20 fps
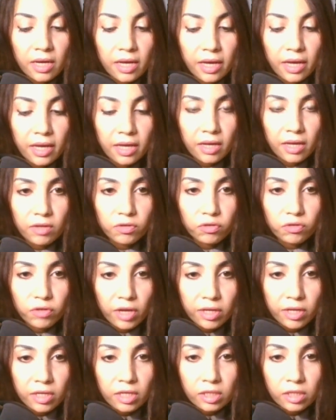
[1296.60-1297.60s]
and
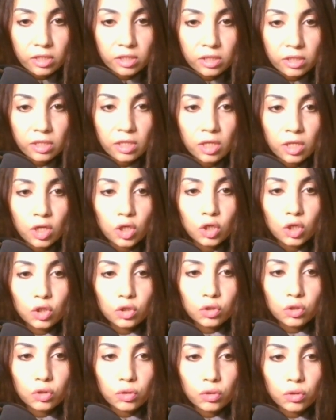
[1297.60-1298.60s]
set it
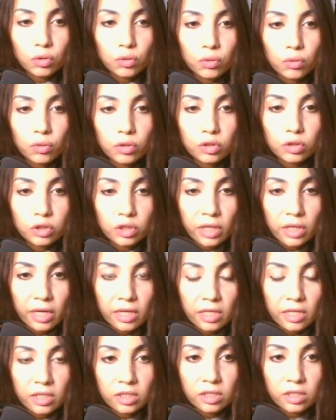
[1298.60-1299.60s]
to the
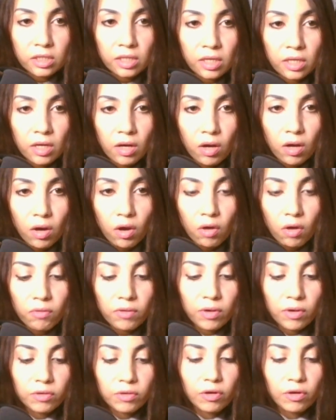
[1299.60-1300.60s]
state of
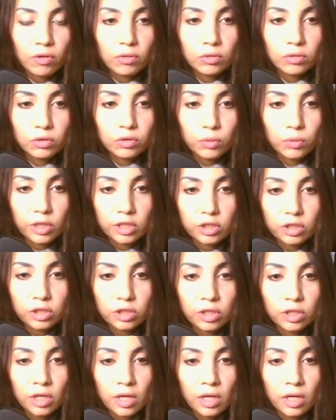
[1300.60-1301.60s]
our toggle
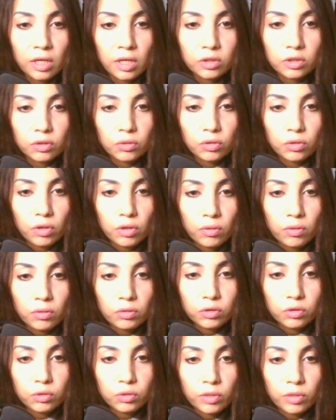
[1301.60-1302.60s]
switch. So toggle
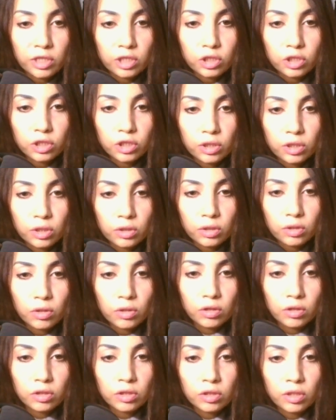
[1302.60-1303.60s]
switch
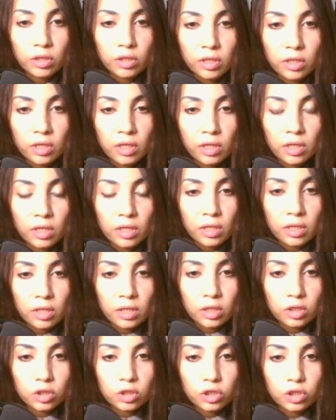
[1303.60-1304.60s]
dot
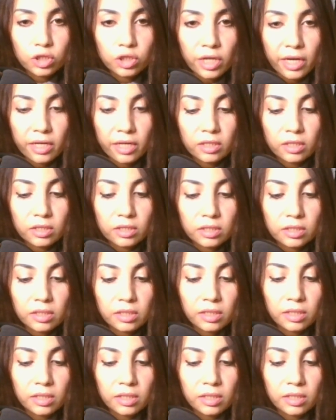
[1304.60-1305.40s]
checked.